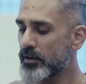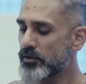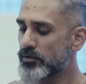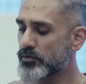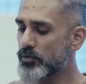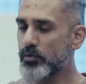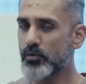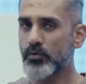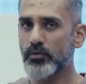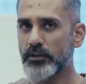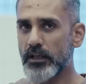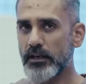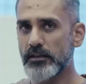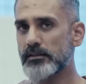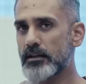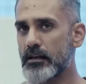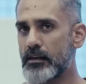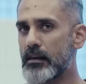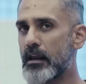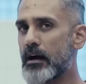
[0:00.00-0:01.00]
So there is
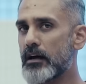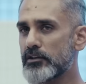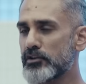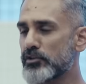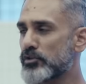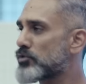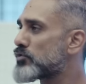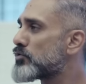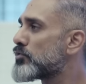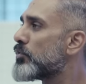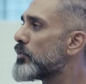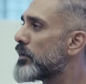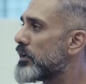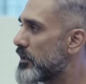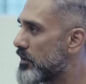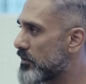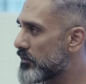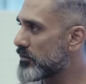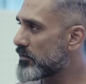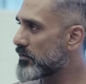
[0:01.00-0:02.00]
a larger story
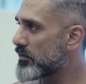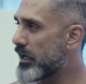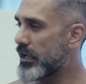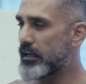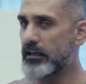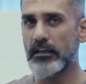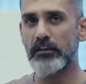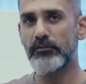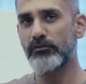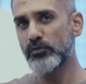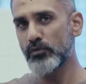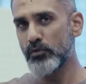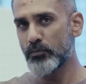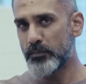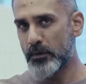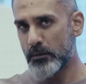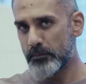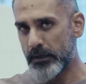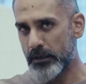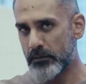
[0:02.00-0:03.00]
here. And if you'll
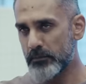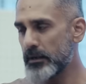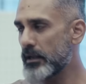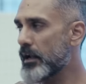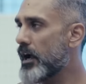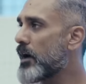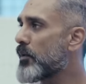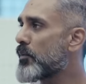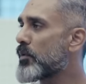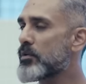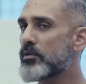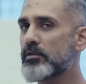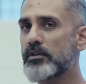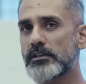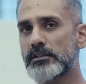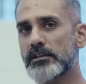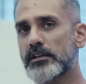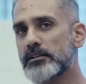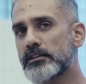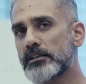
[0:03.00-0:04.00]
permit me, I want to
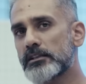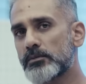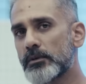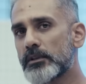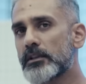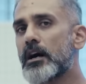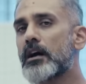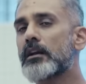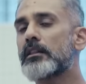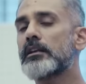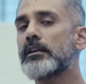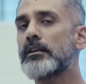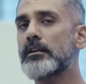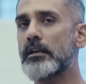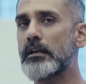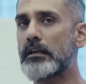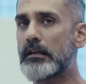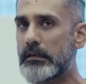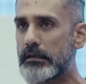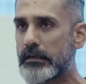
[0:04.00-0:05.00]
discuss this with Karthik
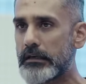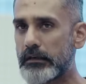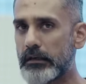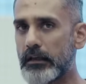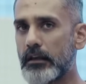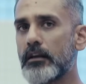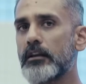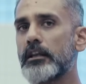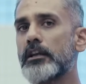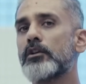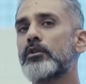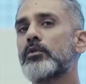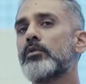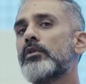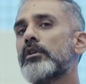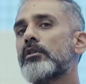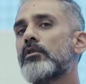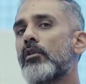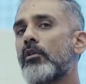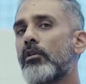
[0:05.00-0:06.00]
in detail,
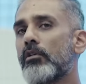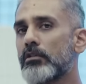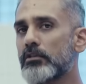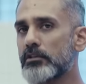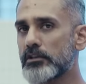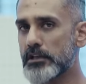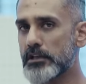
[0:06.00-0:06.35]
including all the